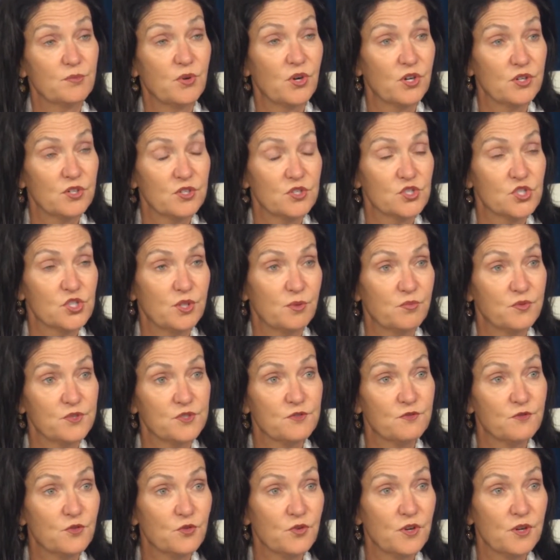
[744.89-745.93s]
partnership was
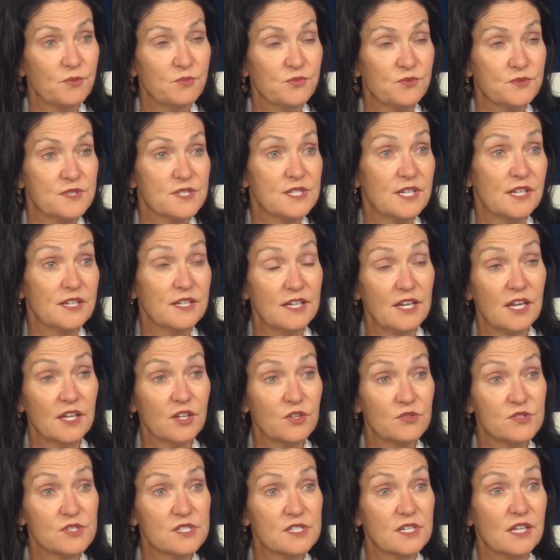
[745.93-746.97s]
formed with San
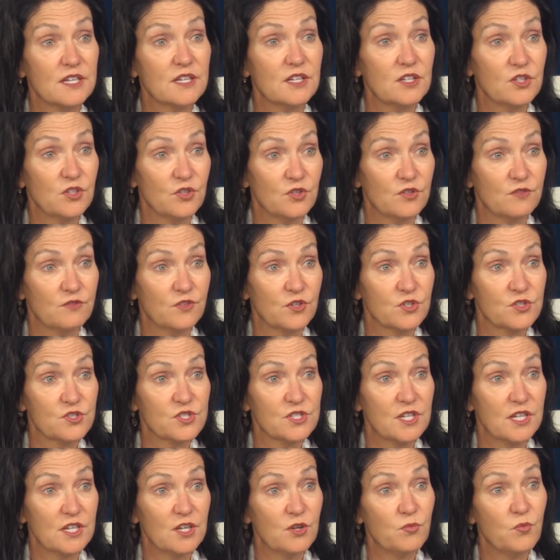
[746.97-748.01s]
Diego State
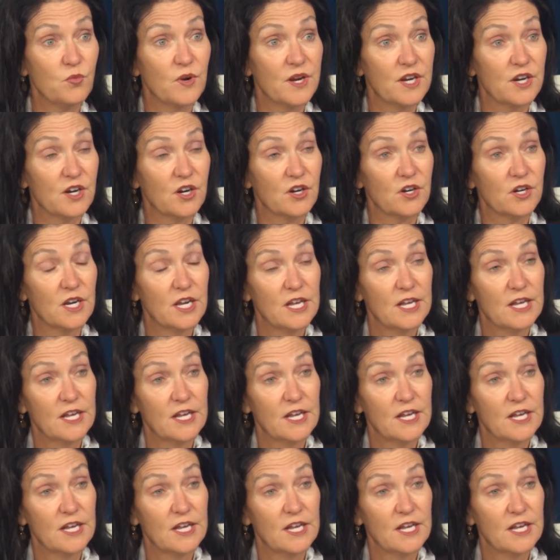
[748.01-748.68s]
University, where